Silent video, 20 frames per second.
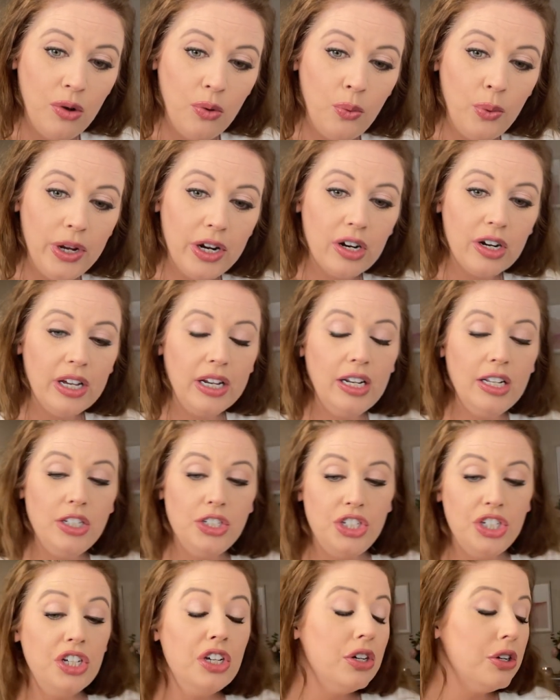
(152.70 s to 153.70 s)
we are going to
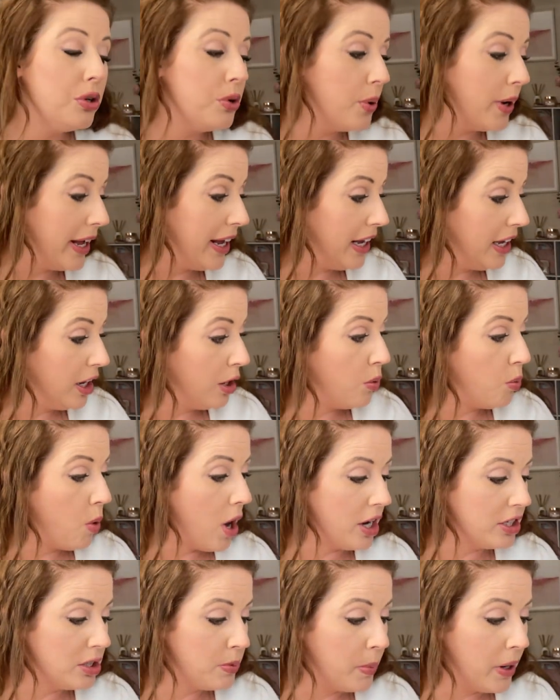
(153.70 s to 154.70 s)
do a
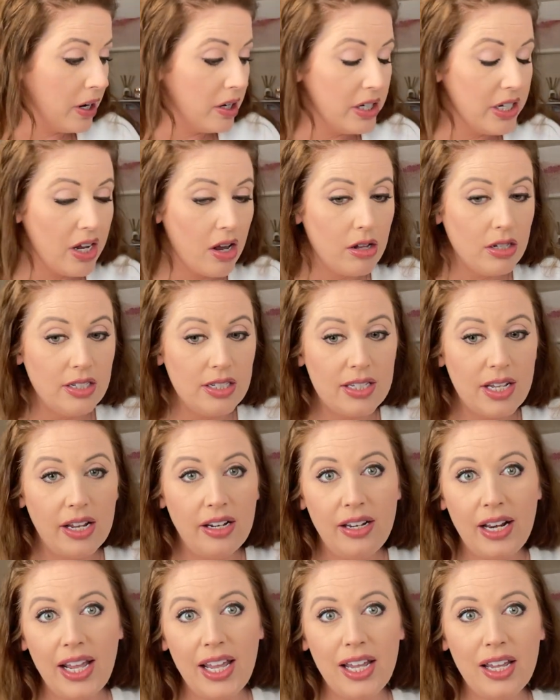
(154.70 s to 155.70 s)
watch party on
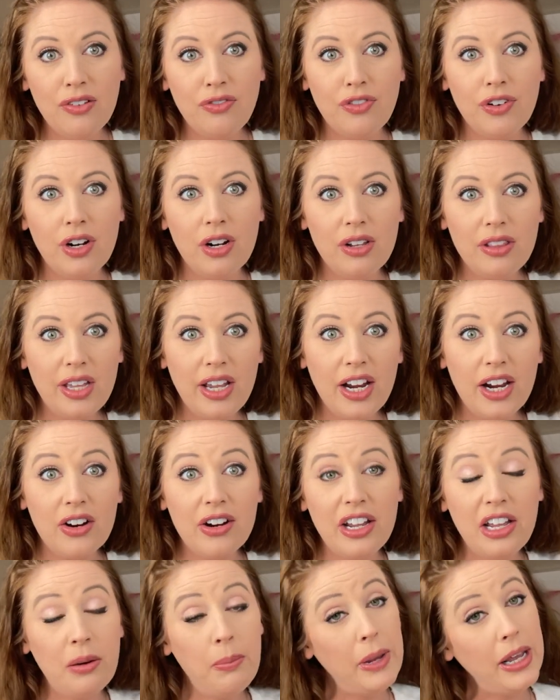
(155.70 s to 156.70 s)
Sunday for the
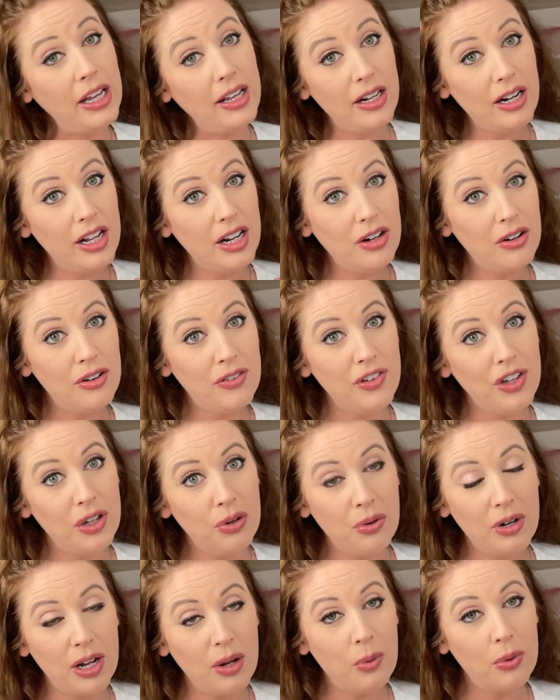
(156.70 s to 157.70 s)
Harry and Meghan interview,
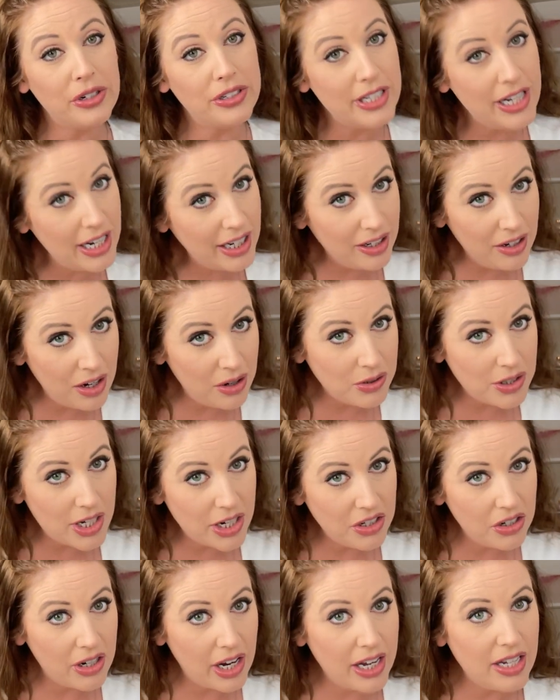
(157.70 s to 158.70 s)
and I will take notes
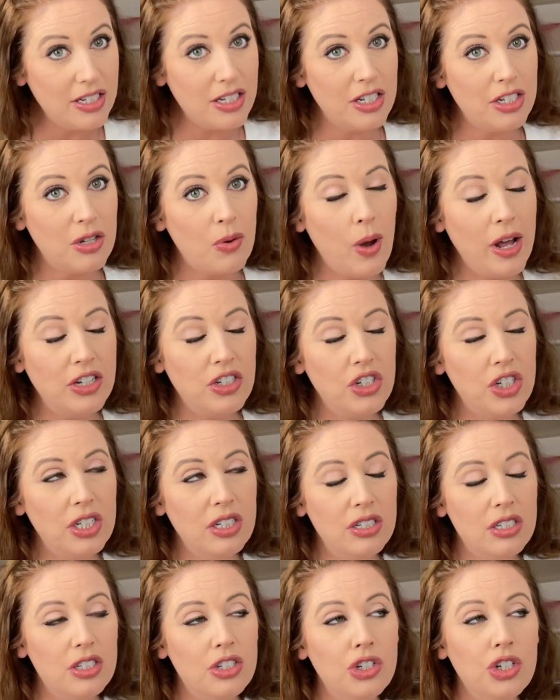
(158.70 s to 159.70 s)
on your guys'
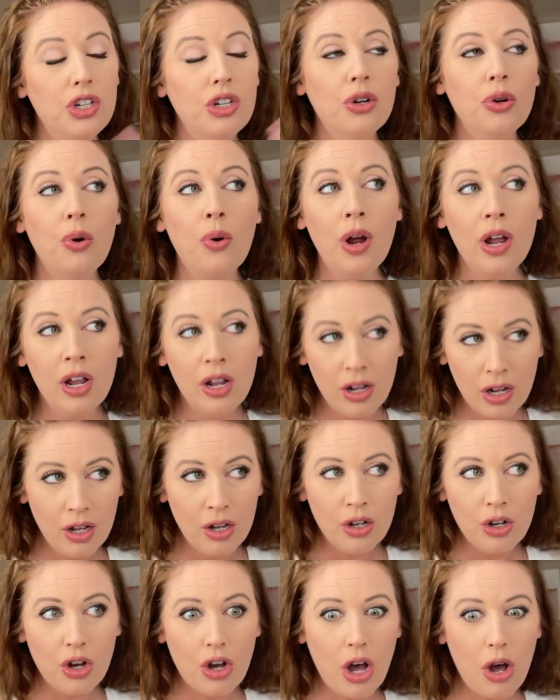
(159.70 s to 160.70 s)
questions too.
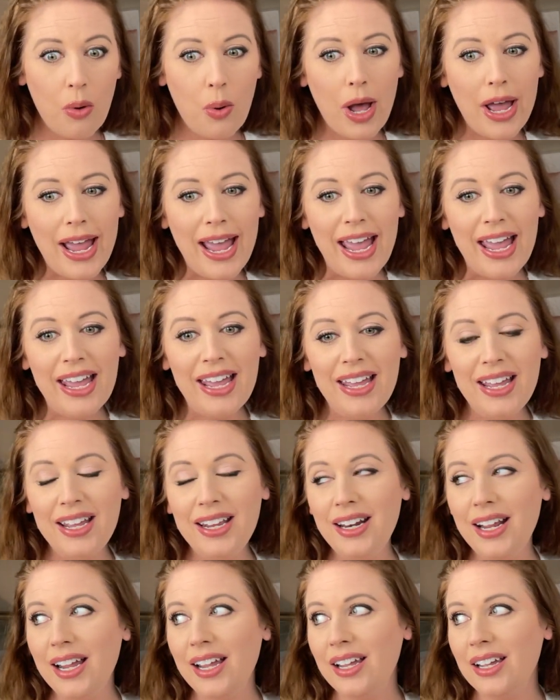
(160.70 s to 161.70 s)
Go
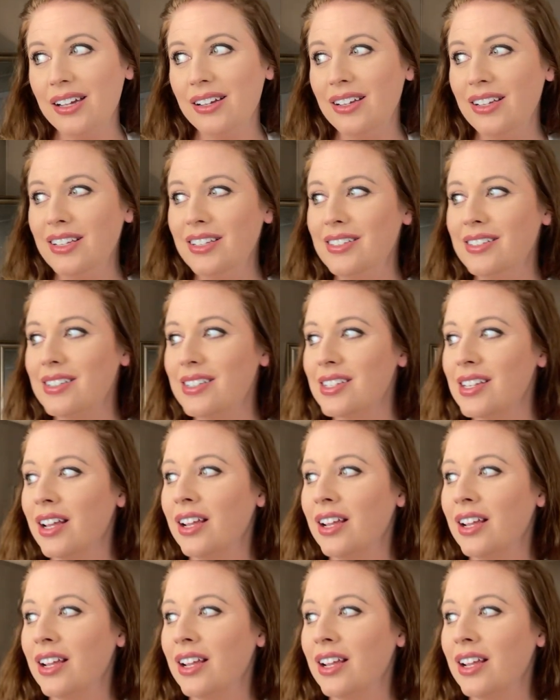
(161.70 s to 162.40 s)
ahead and